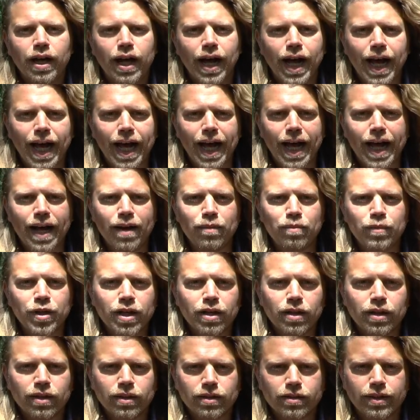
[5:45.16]
and um,
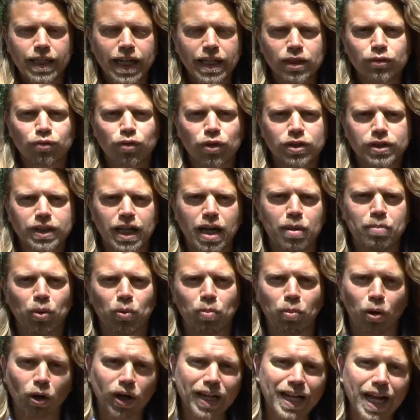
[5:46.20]
there's for example
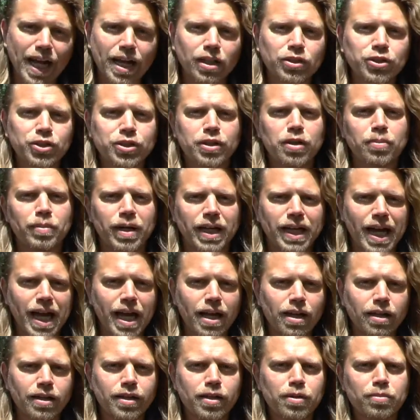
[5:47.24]
more calcium and
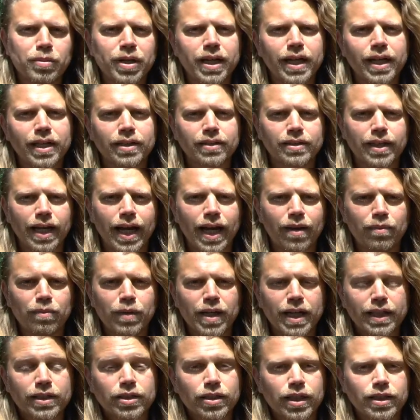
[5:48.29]
kalium in it and
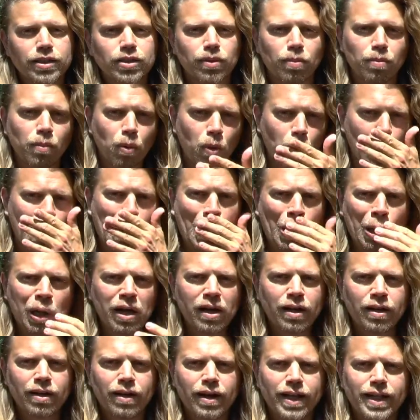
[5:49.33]
it's it's a more
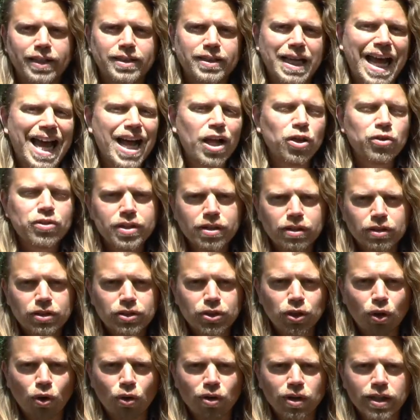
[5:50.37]
it's a healthier
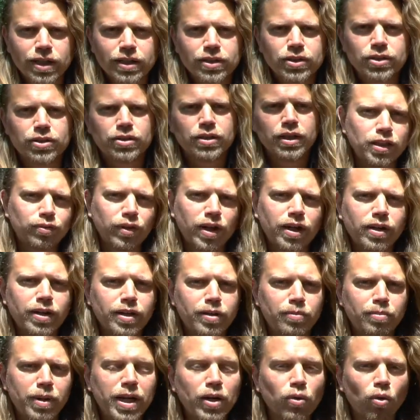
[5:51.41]
choice it's
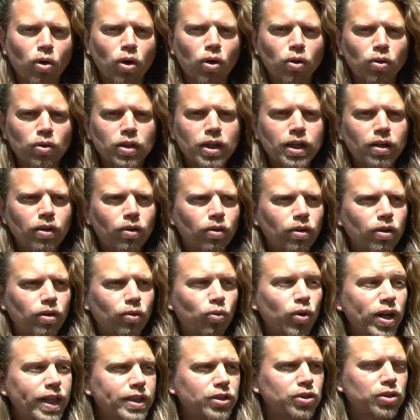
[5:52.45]
very mineral
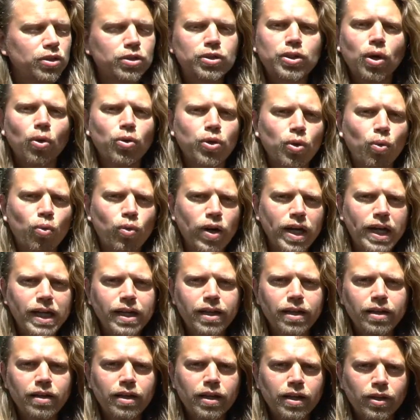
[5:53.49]
rich so you
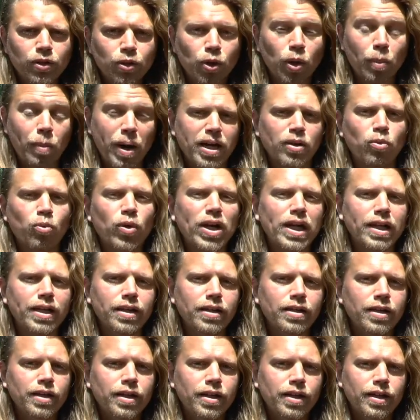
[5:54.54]
really your body
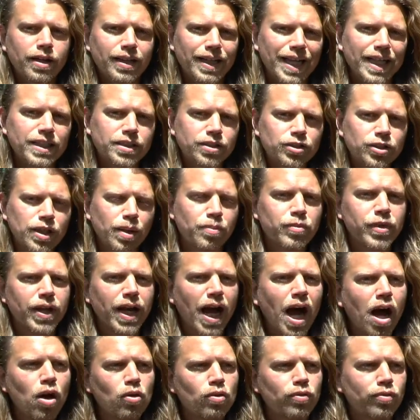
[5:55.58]
really gets something
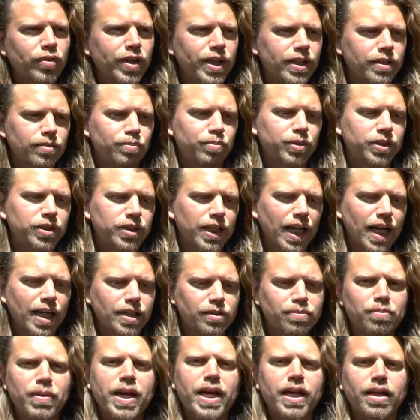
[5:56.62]
out of it
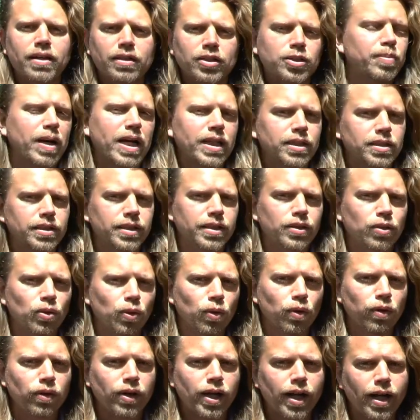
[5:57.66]
besides make spicing
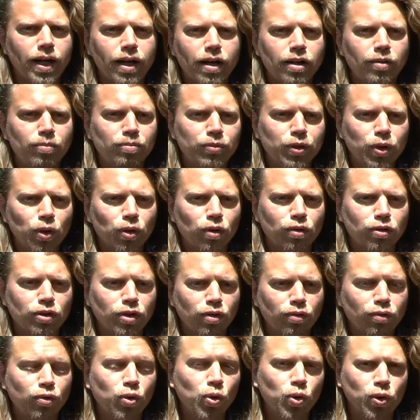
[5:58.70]
your uh, your
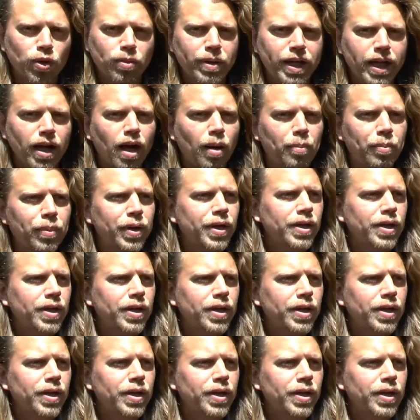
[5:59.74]
your food a bit up